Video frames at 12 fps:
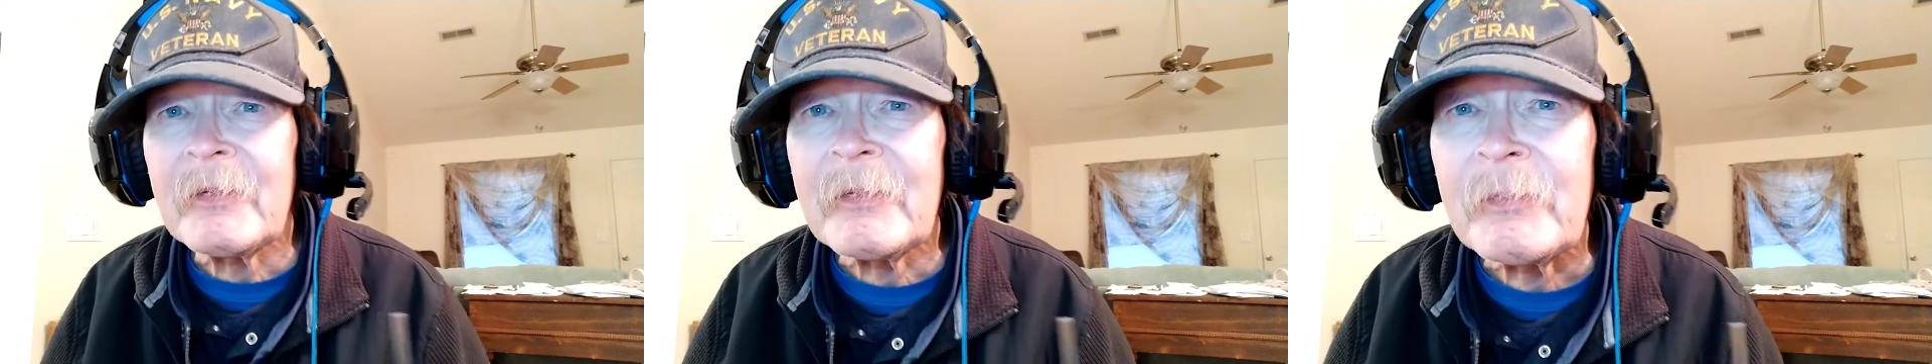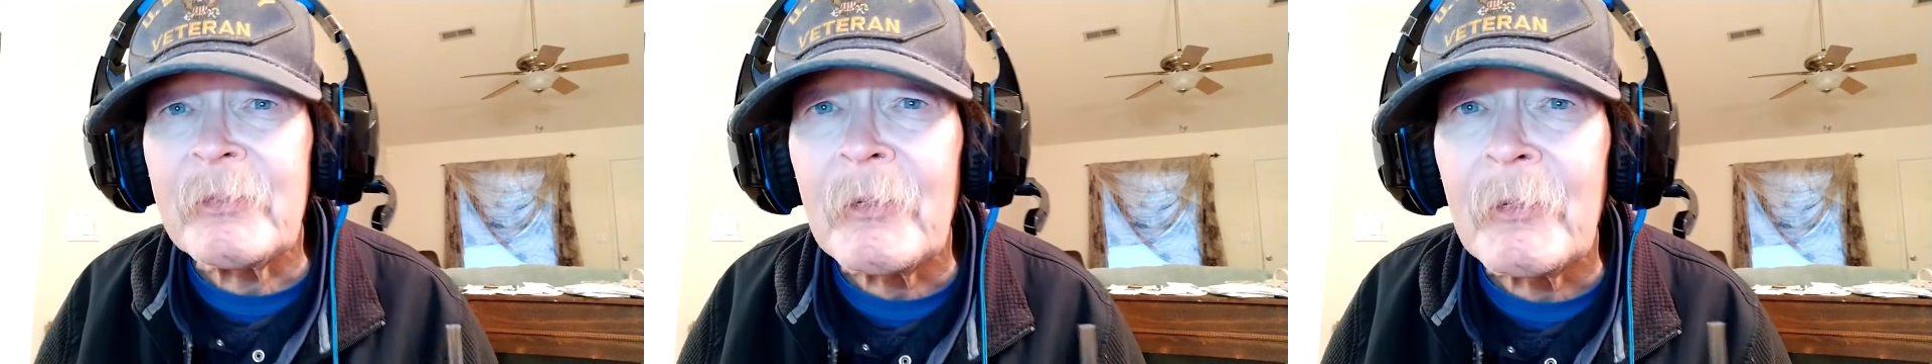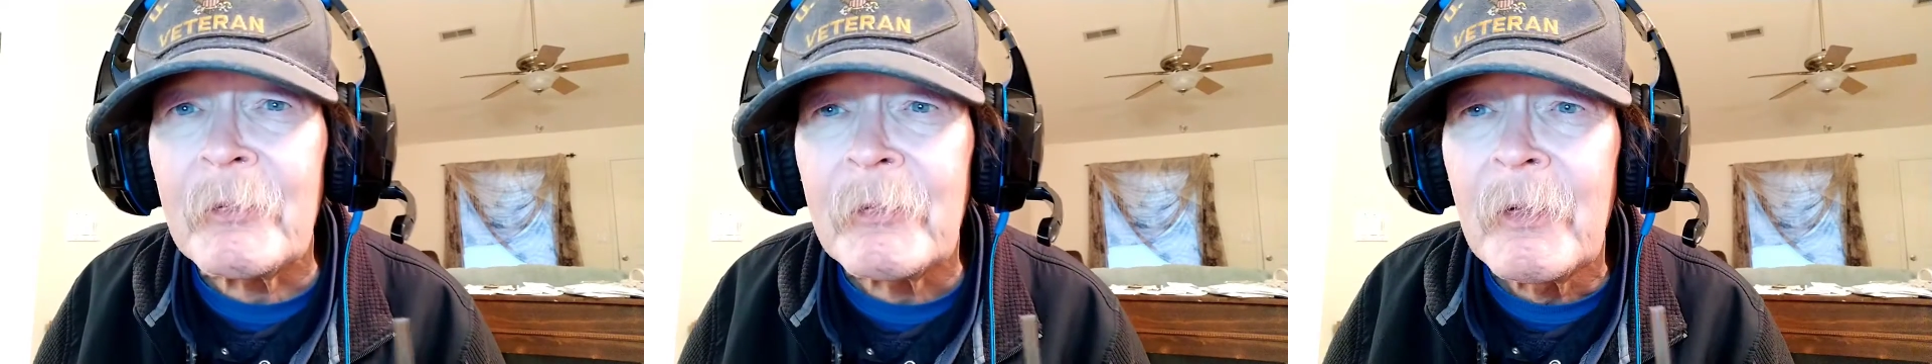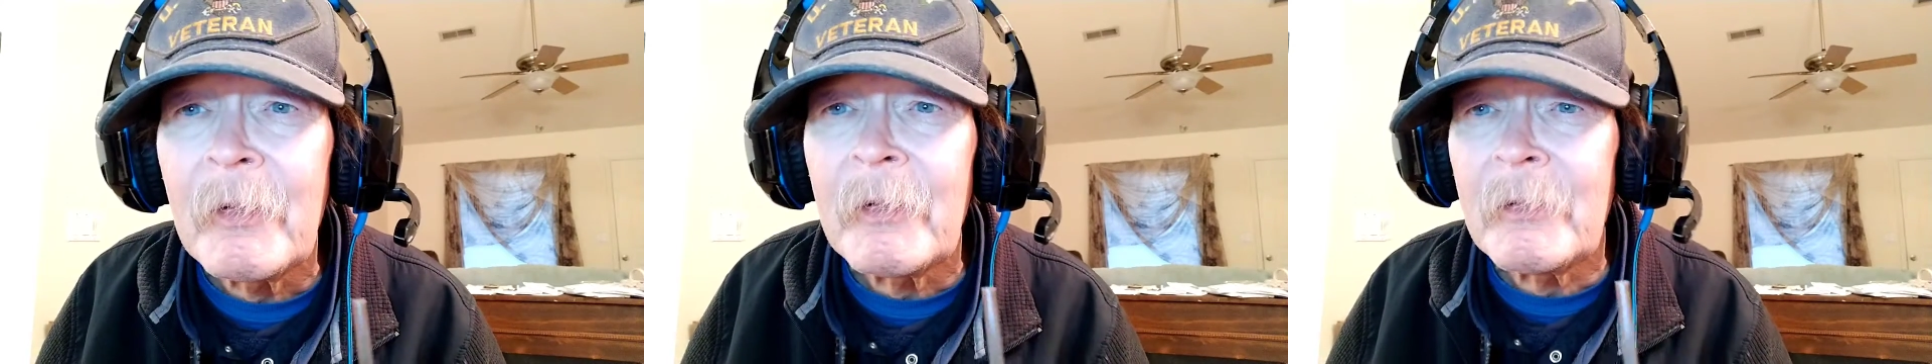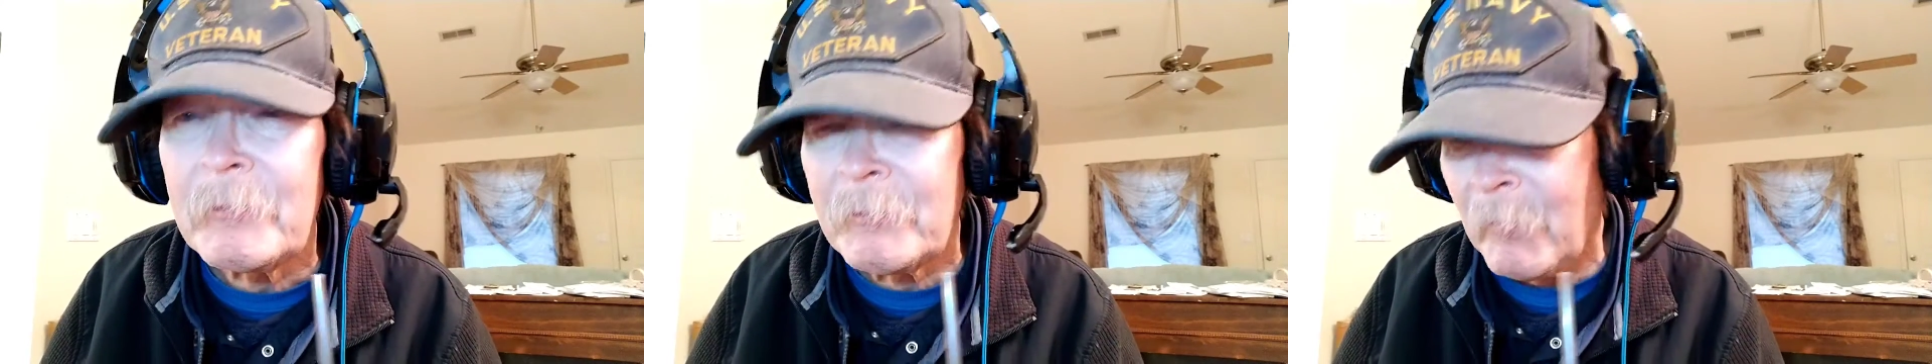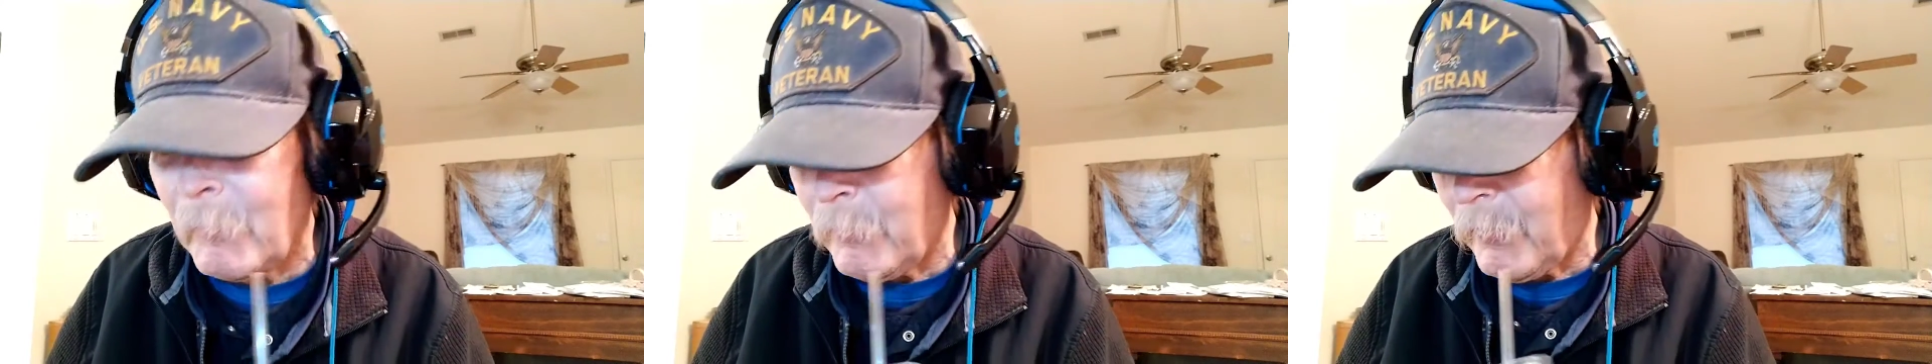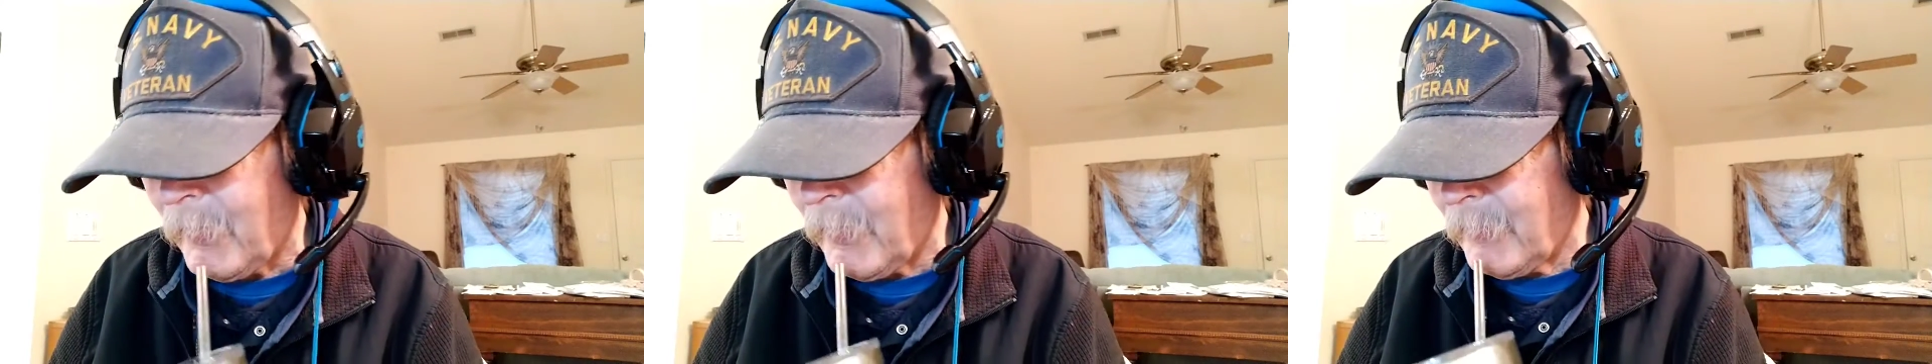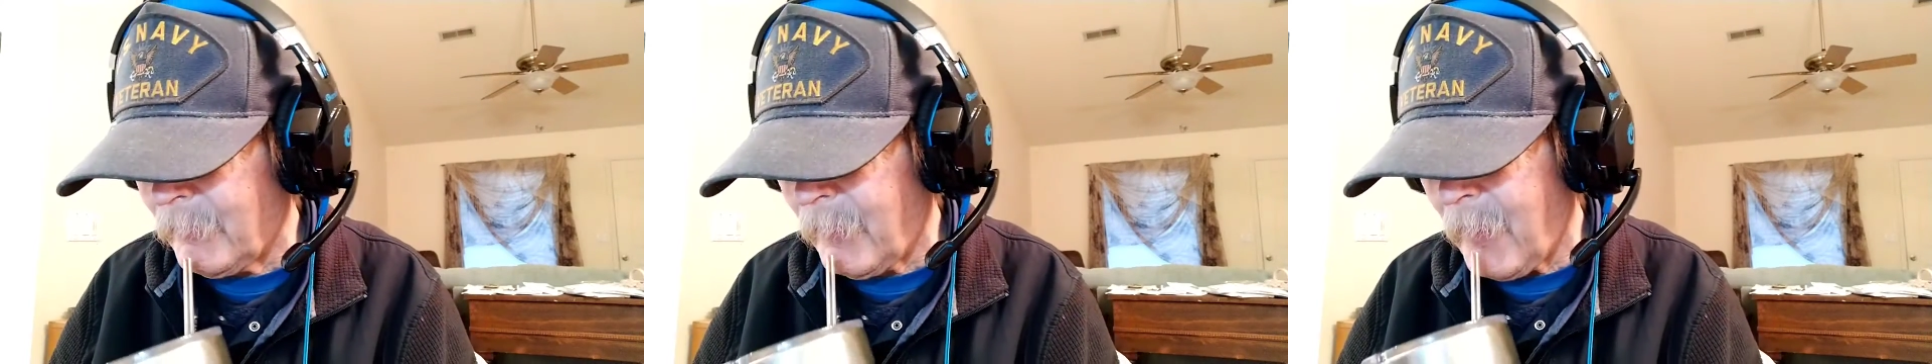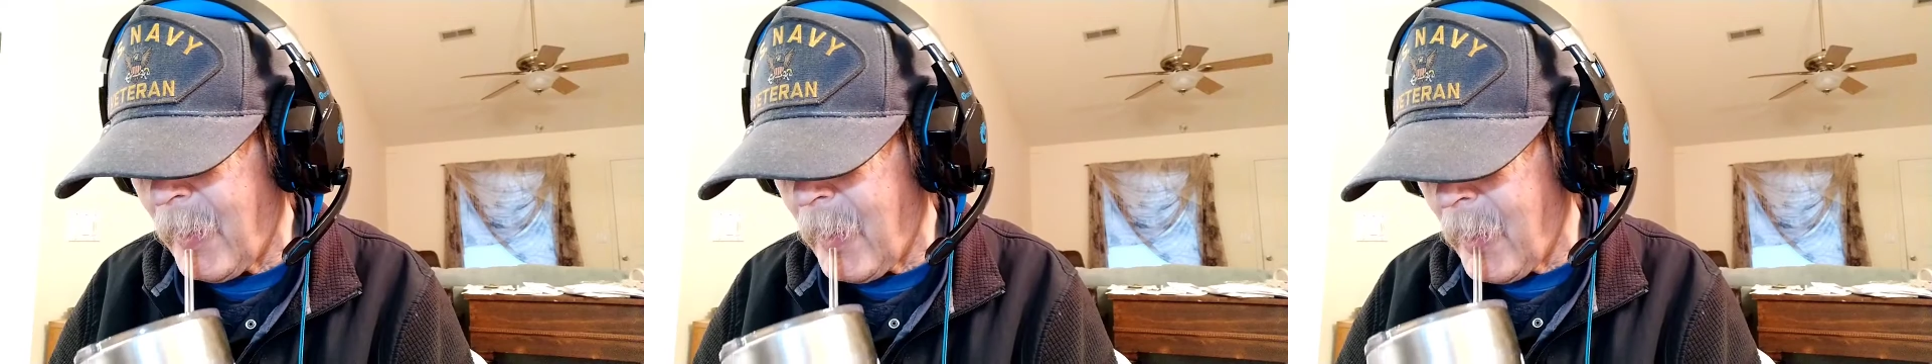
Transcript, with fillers: this phone both have